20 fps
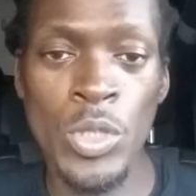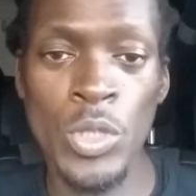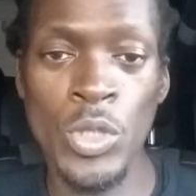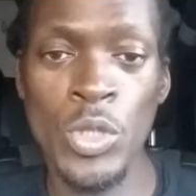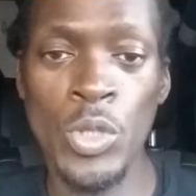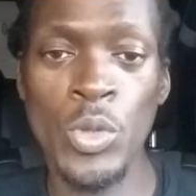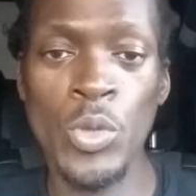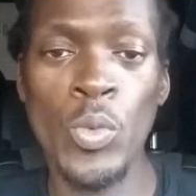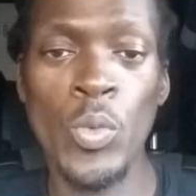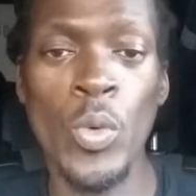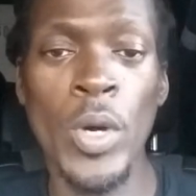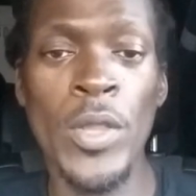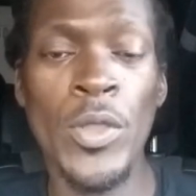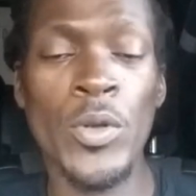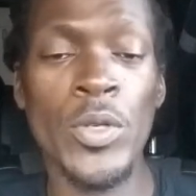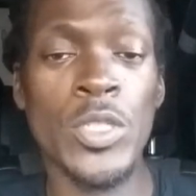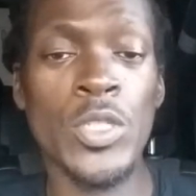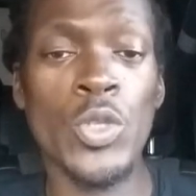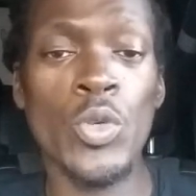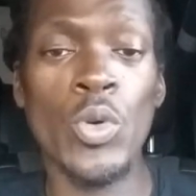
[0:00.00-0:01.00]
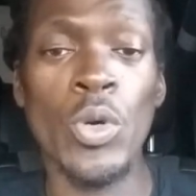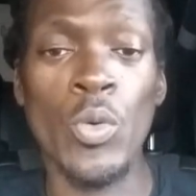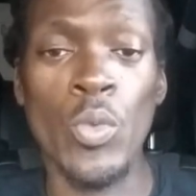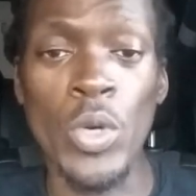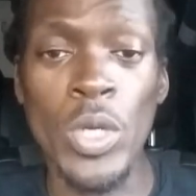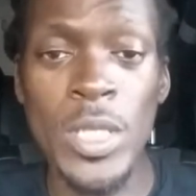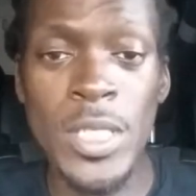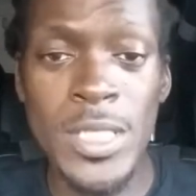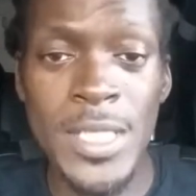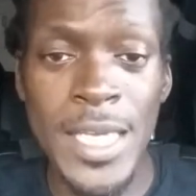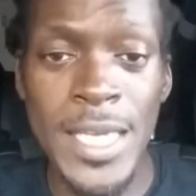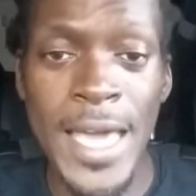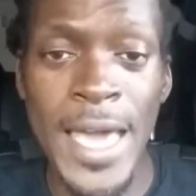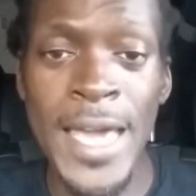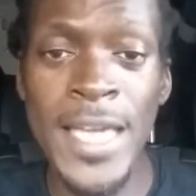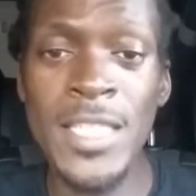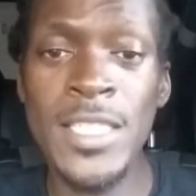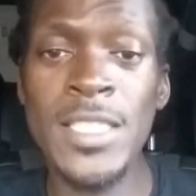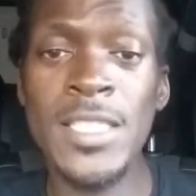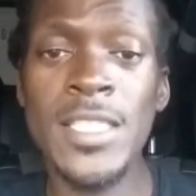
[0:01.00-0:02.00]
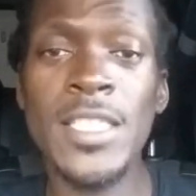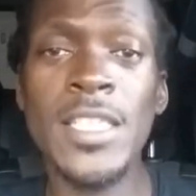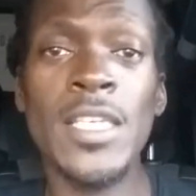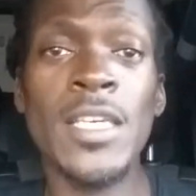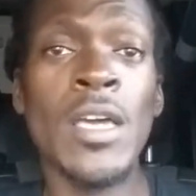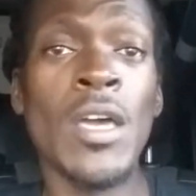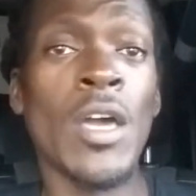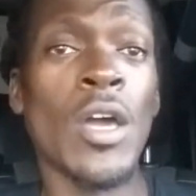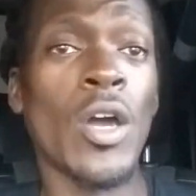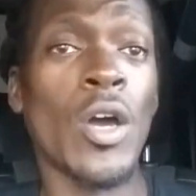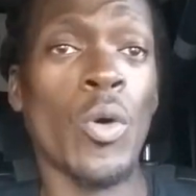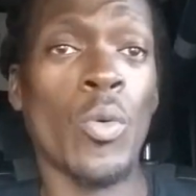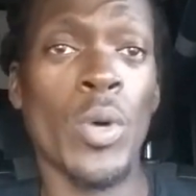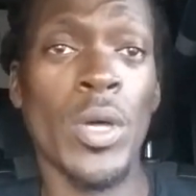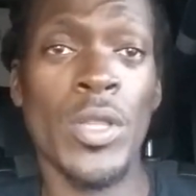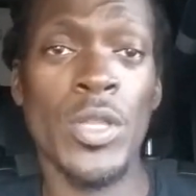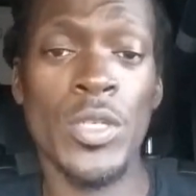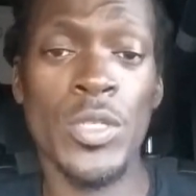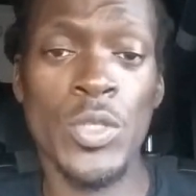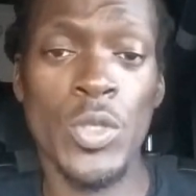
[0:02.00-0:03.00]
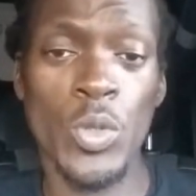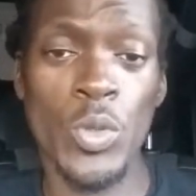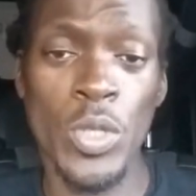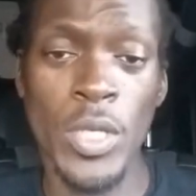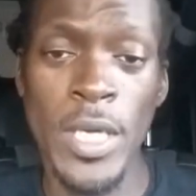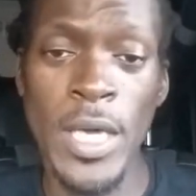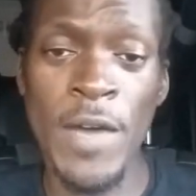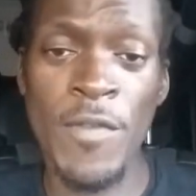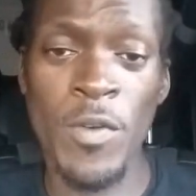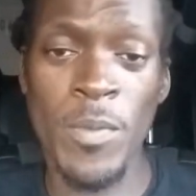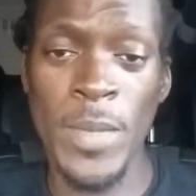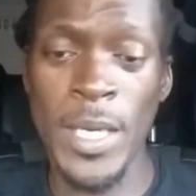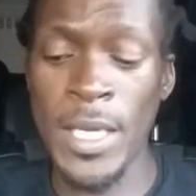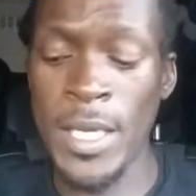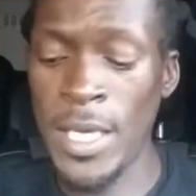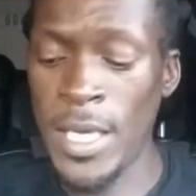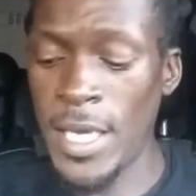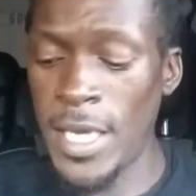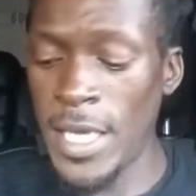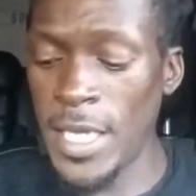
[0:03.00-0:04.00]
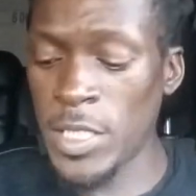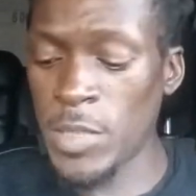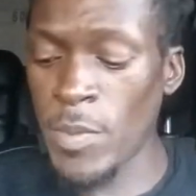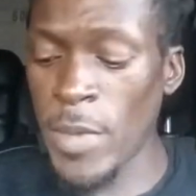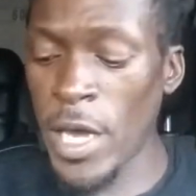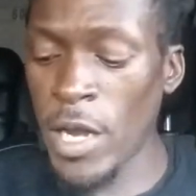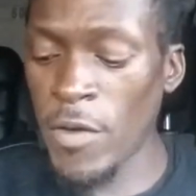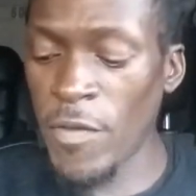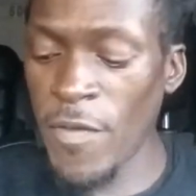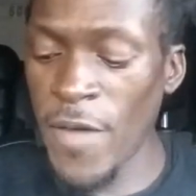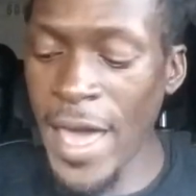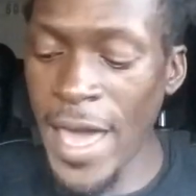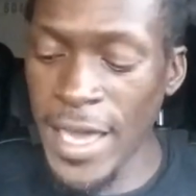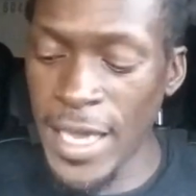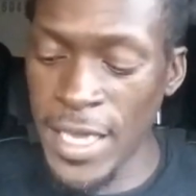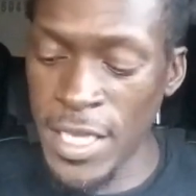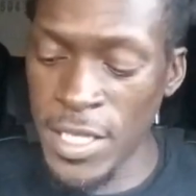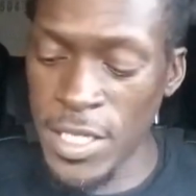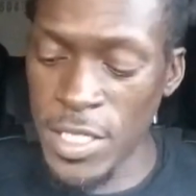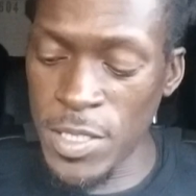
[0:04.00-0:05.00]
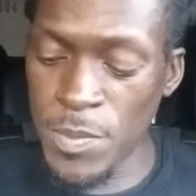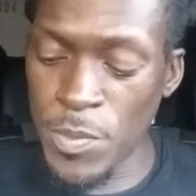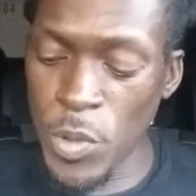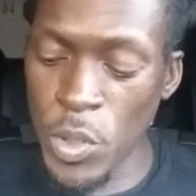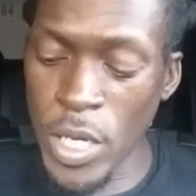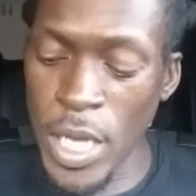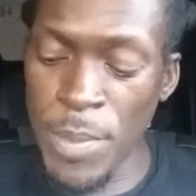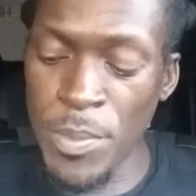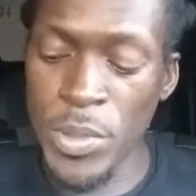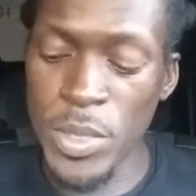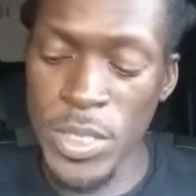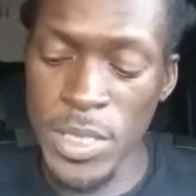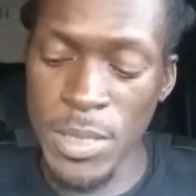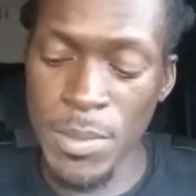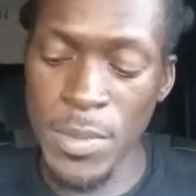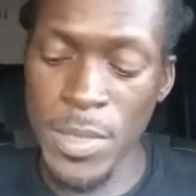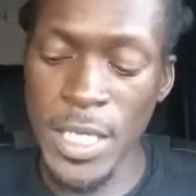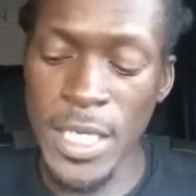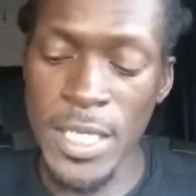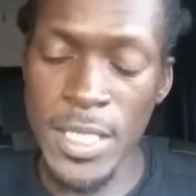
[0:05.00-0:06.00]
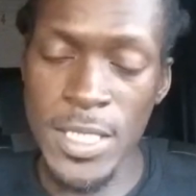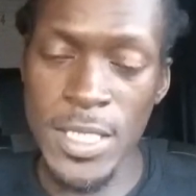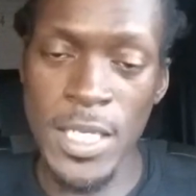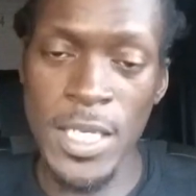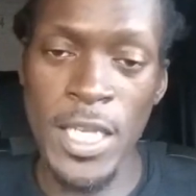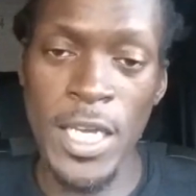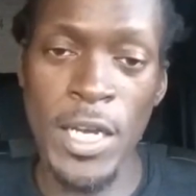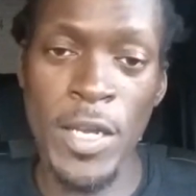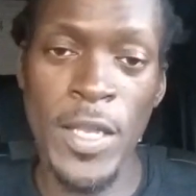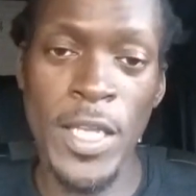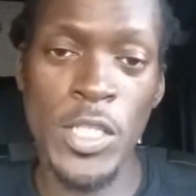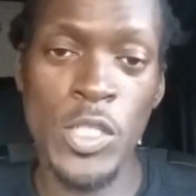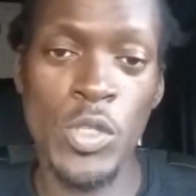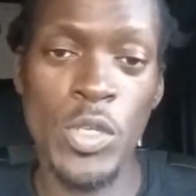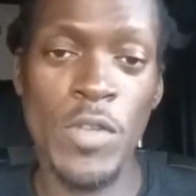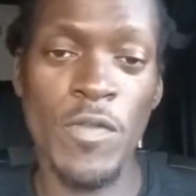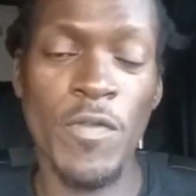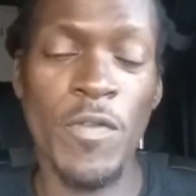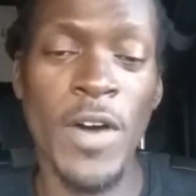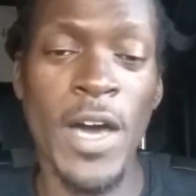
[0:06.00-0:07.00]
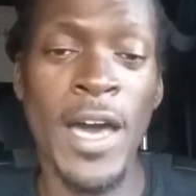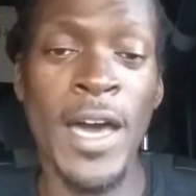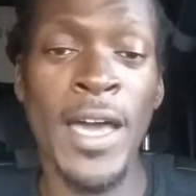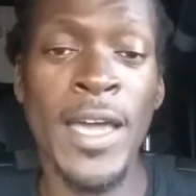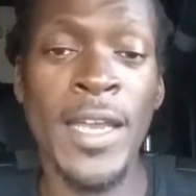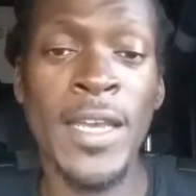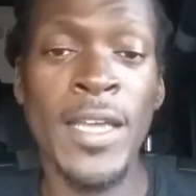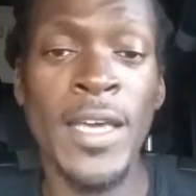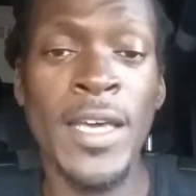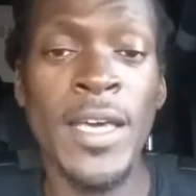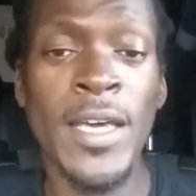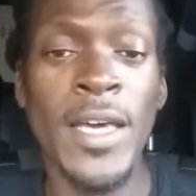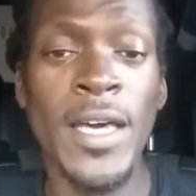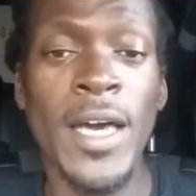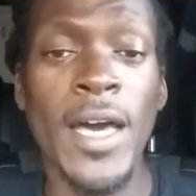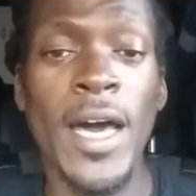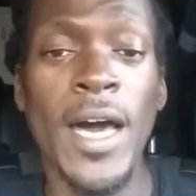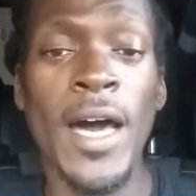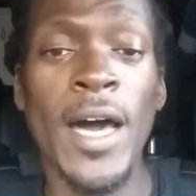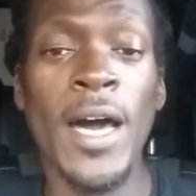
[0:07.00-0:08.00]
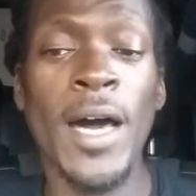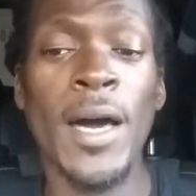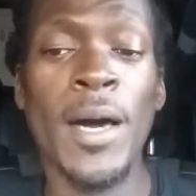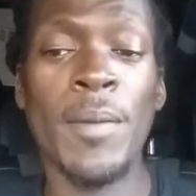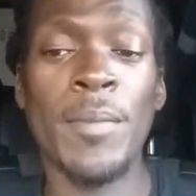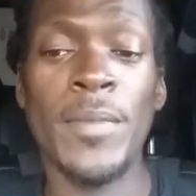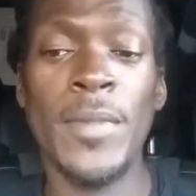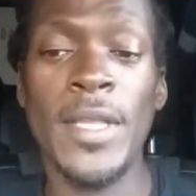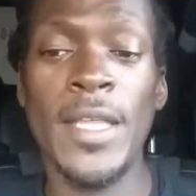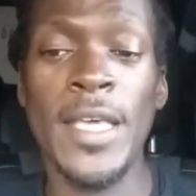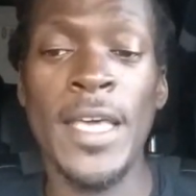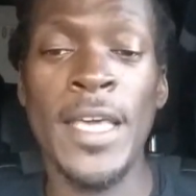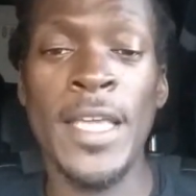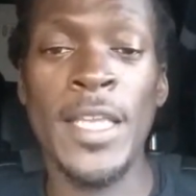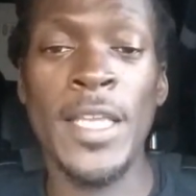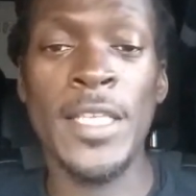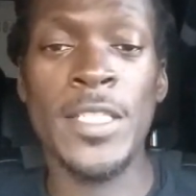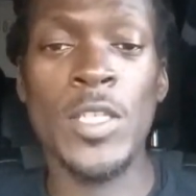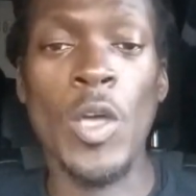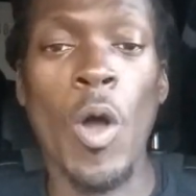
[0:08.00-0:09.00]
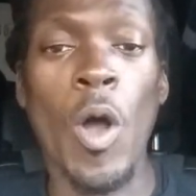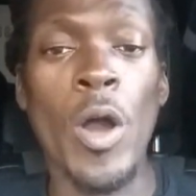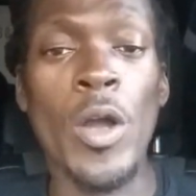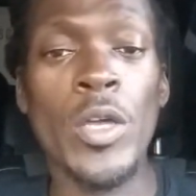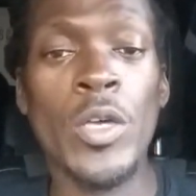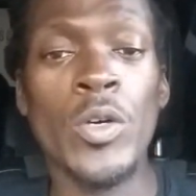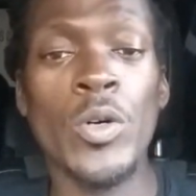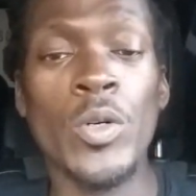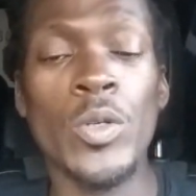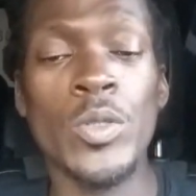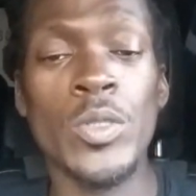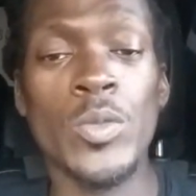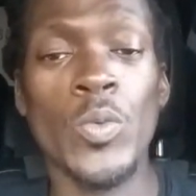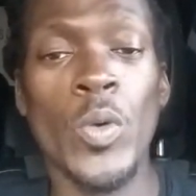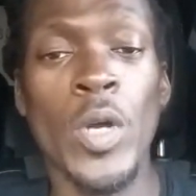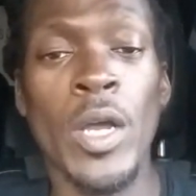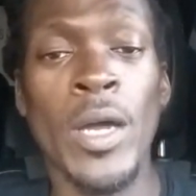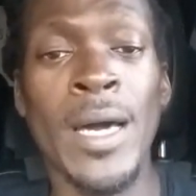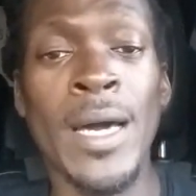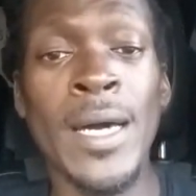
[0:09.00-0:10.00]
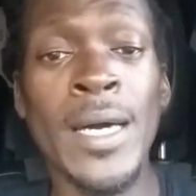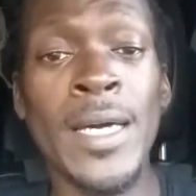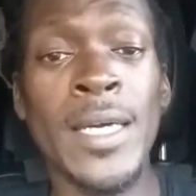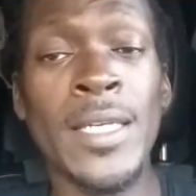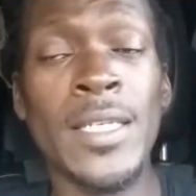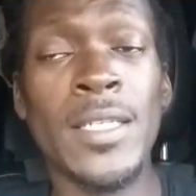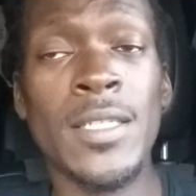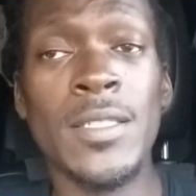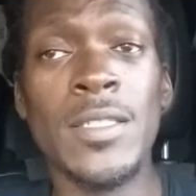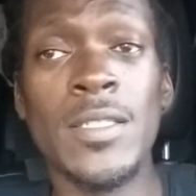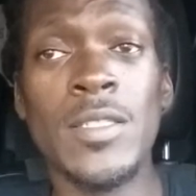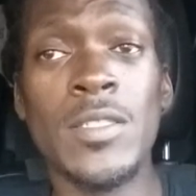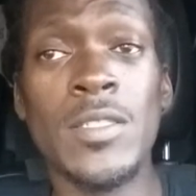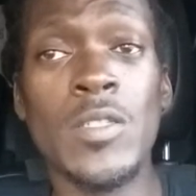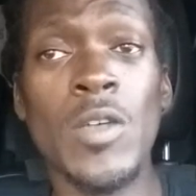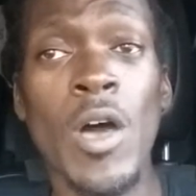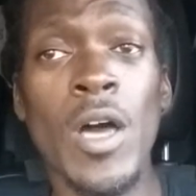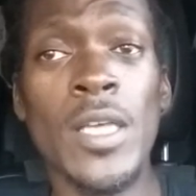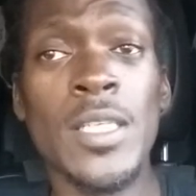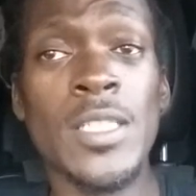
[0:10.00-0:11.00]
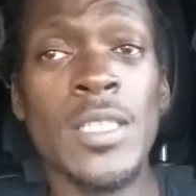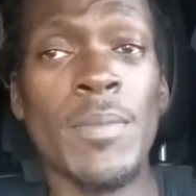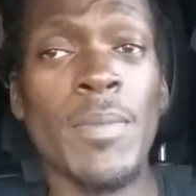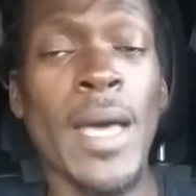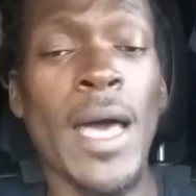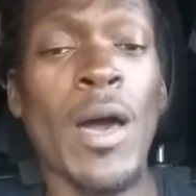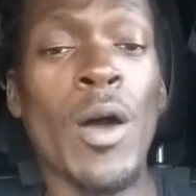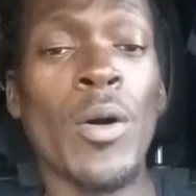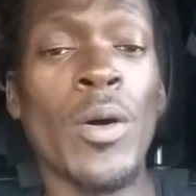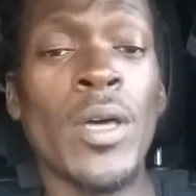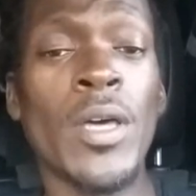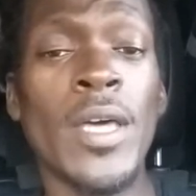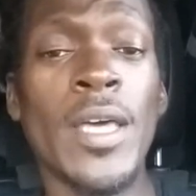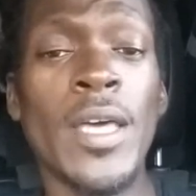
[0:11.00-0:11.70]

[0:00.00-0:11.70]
to you, whether it's through a real estate agency or whether it's through the government. As a matter of fact, in this book, I put some links in there that you can find in its articles where HUD talks about